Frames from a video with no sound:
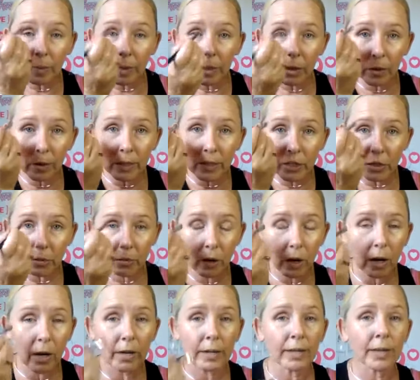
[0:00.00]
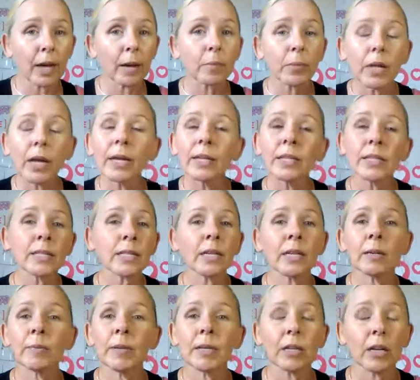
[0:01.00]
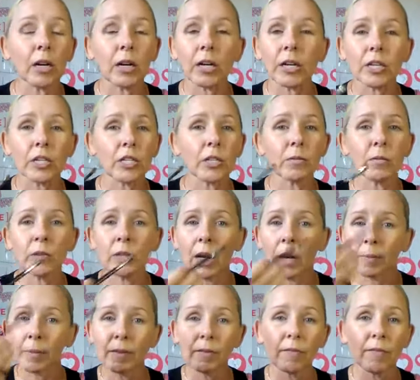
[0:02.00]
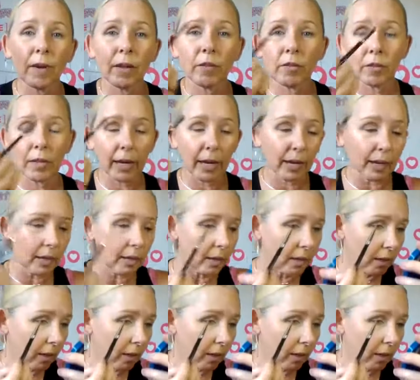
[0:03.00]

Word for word: be going too hard and that blend is going to be harsh. It will not be feather-like.